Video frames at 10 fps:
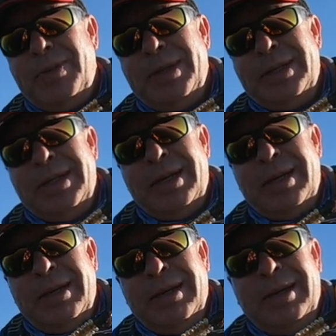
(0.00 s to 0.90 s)

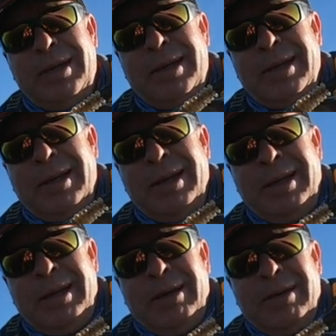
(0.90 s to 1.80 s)
but
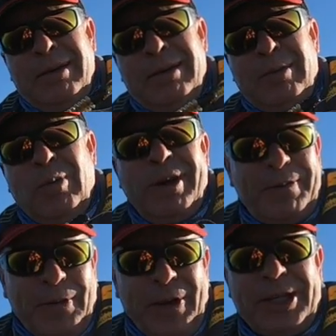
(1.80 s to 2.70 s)
when I
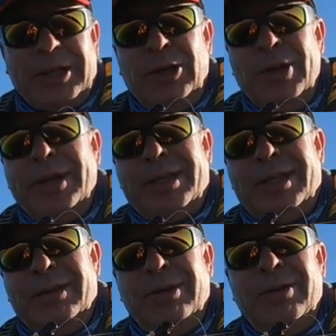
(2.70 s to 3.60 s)
first learnt
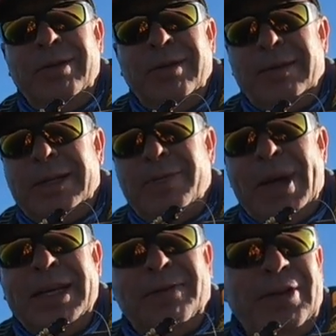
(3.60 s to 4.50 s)
to
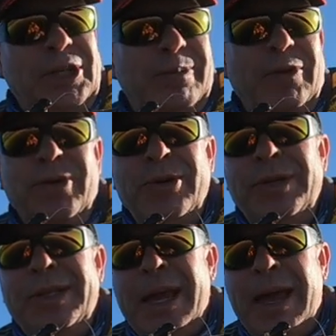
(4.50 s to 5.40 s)
bass fish at
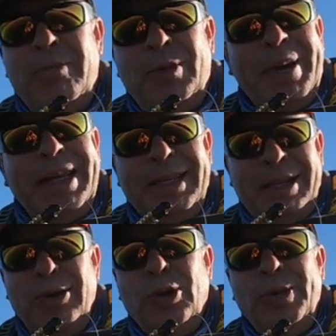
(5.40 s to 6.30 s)
Maroon Dam,
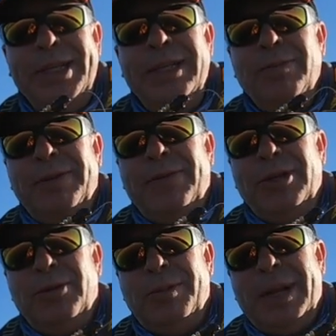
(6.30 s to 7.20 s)
all we did was
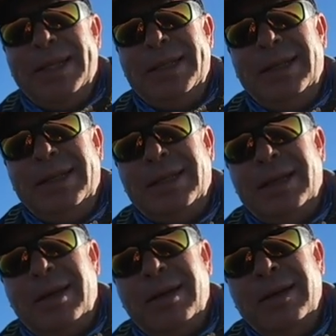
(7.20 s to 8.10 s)
fish with plastics.
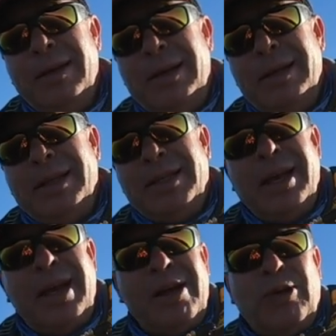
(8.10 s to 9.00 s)
So that's
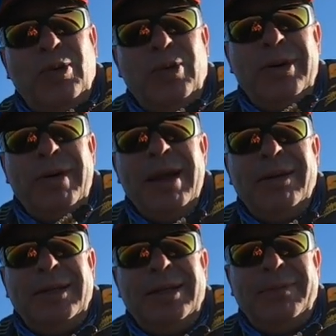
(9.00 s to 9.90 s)
a 1/4
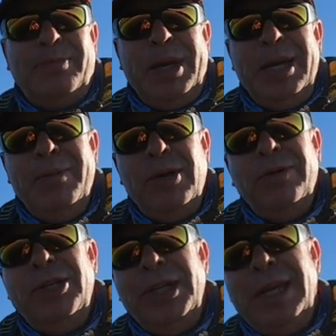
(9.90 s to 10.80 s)
ounce PML
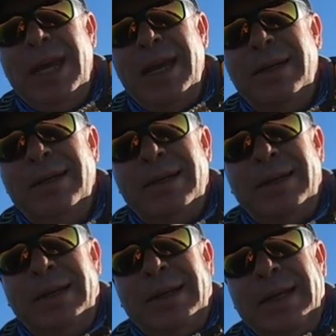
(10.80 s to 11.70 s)
jig head,
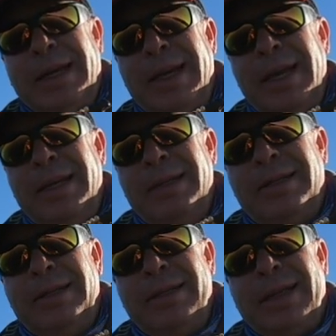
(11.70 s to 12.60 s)
and
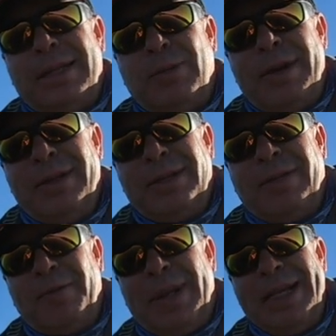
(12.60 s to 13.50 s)
that's one of the
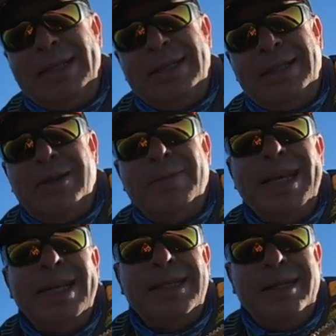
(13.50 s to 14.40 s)
soft plastics that I'm
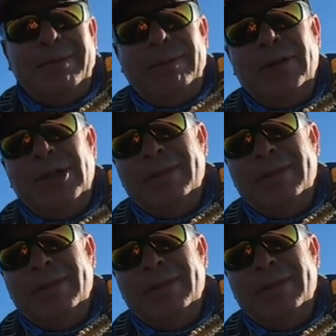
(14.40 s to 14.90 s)
testing for Fishing